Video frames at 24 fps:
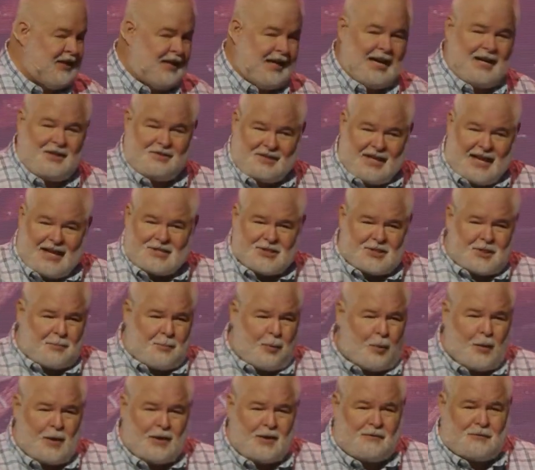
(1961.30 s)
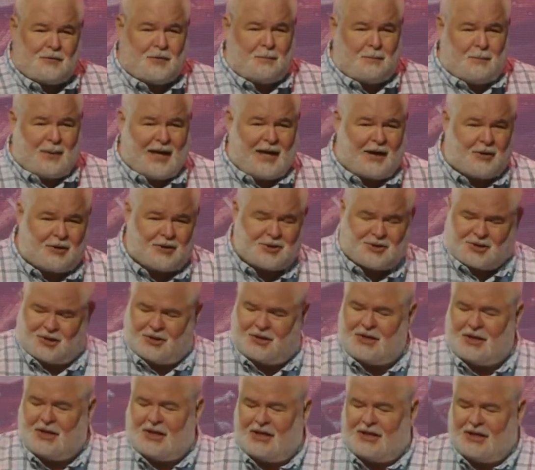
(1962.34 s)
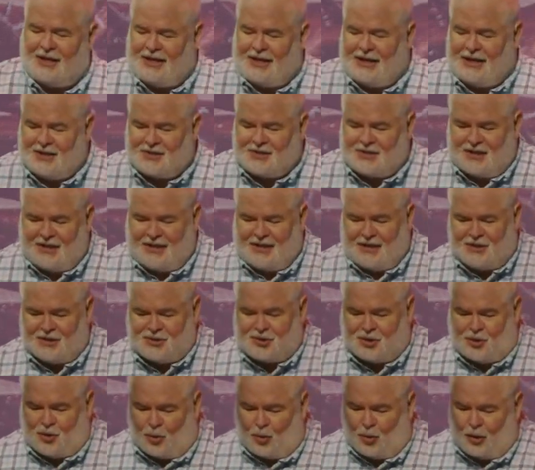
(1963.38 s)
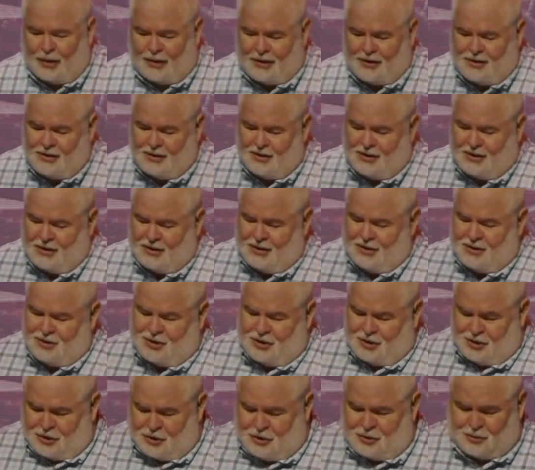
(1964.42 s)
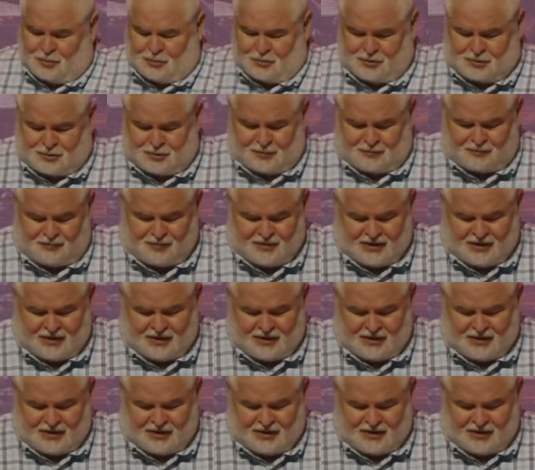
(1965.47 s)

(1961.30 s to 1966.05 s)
And that's the point of comparison he is going to use.